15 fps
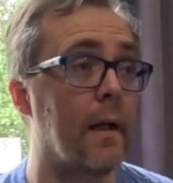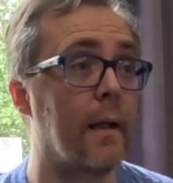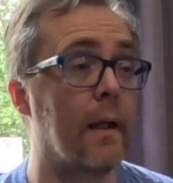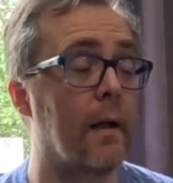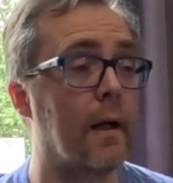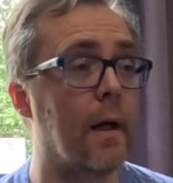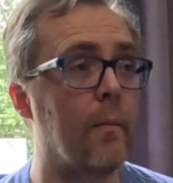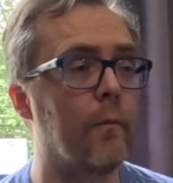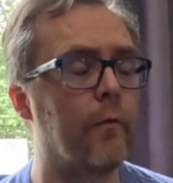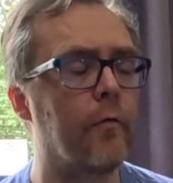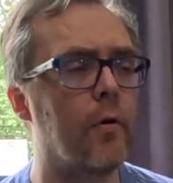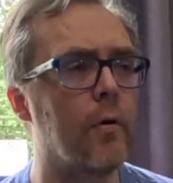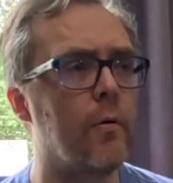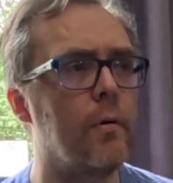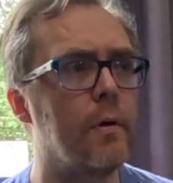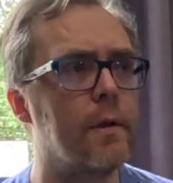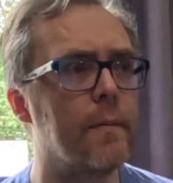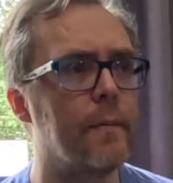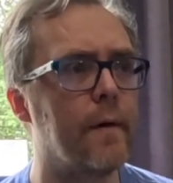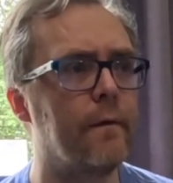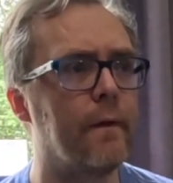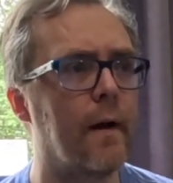And then I come through, to
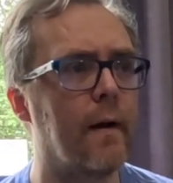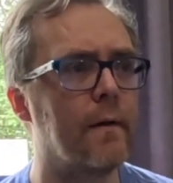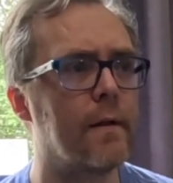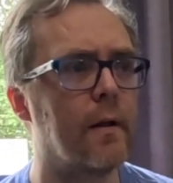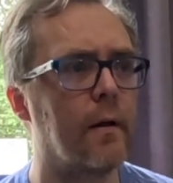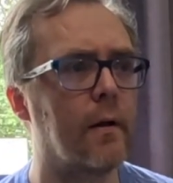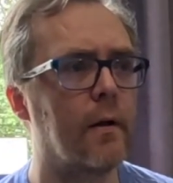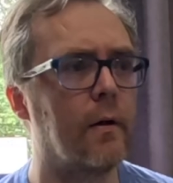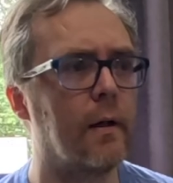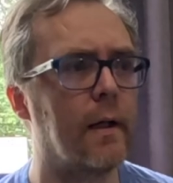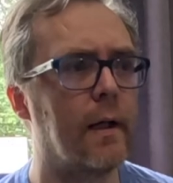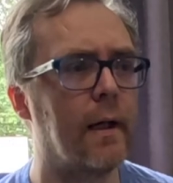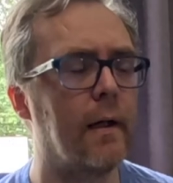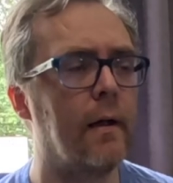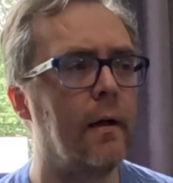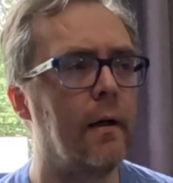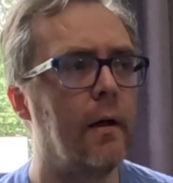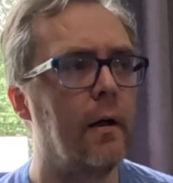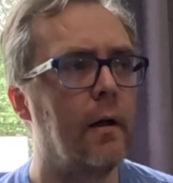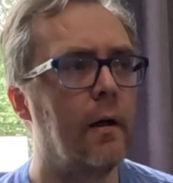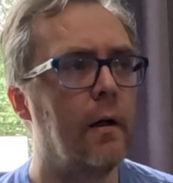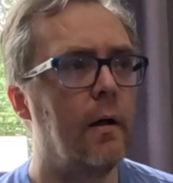be fair, until I got here.
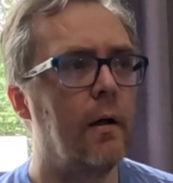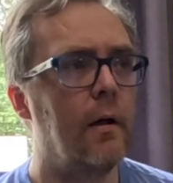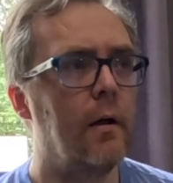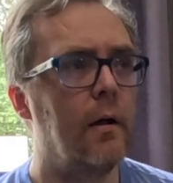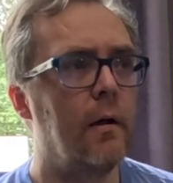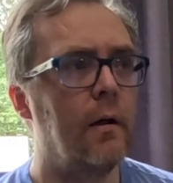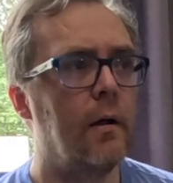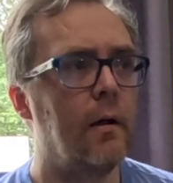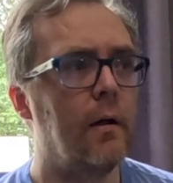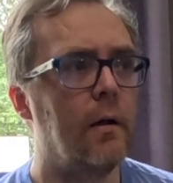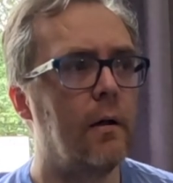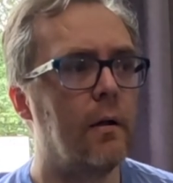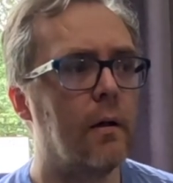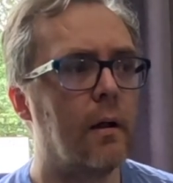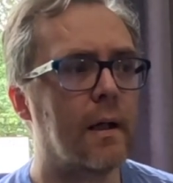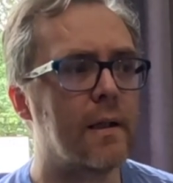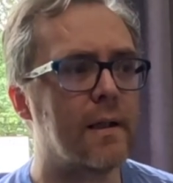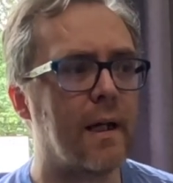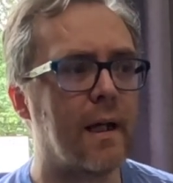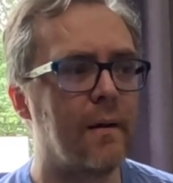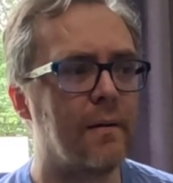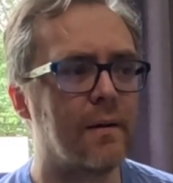Like I
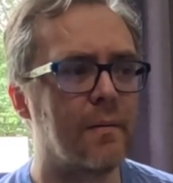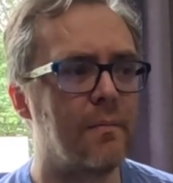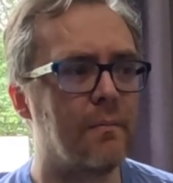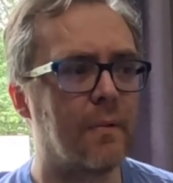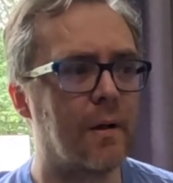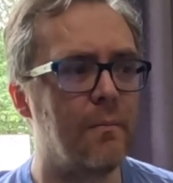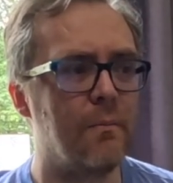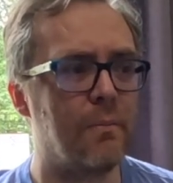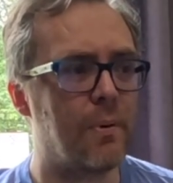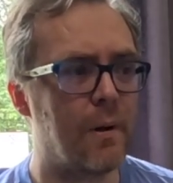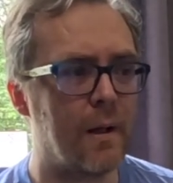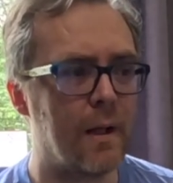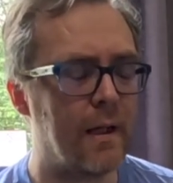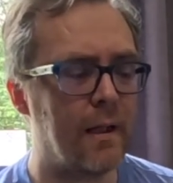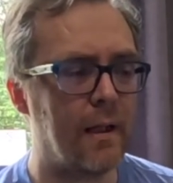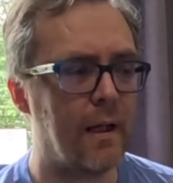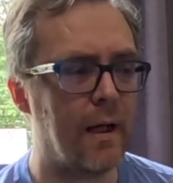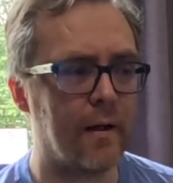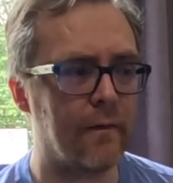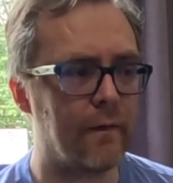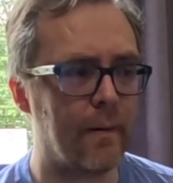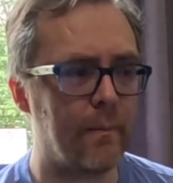say, it was completely
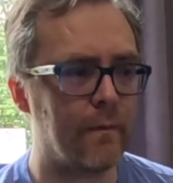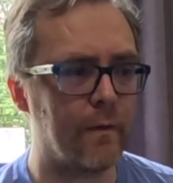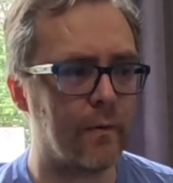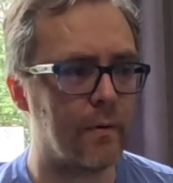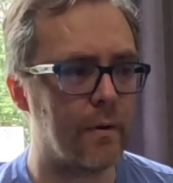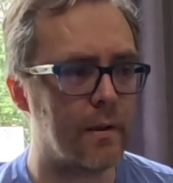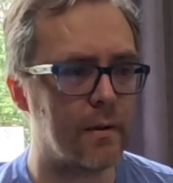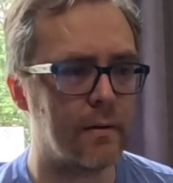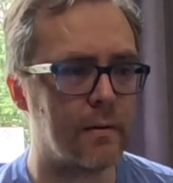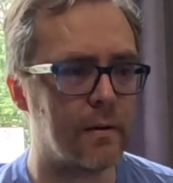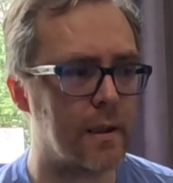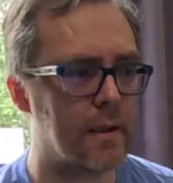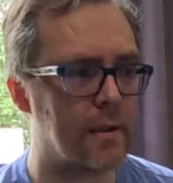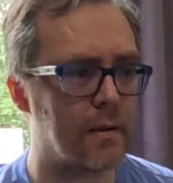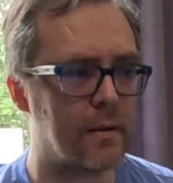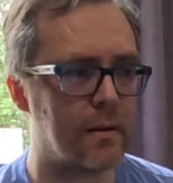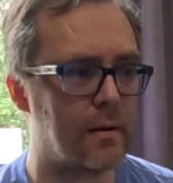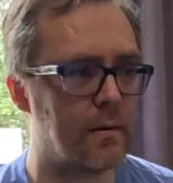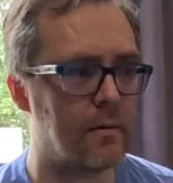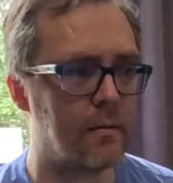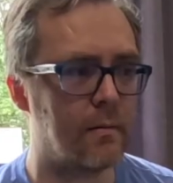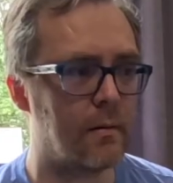uneventful. It's just
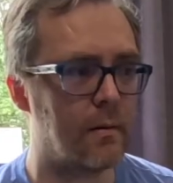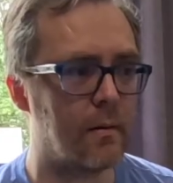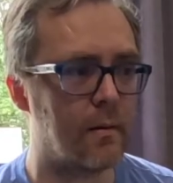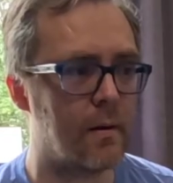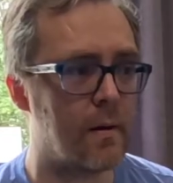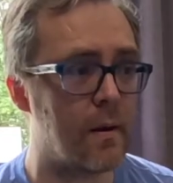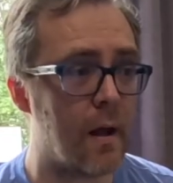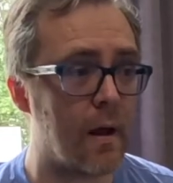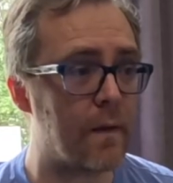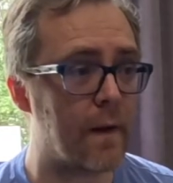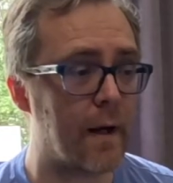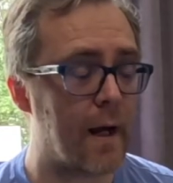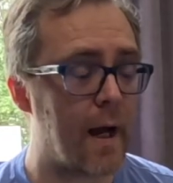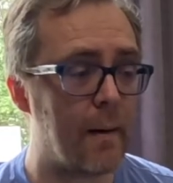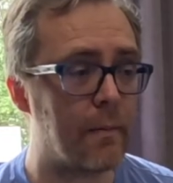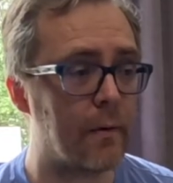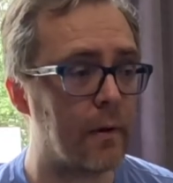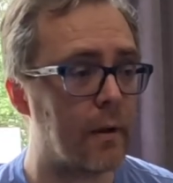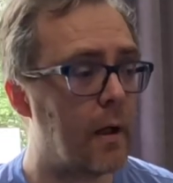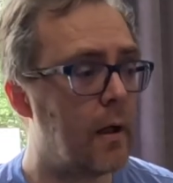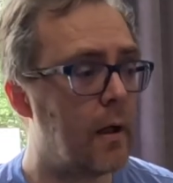nothing happened.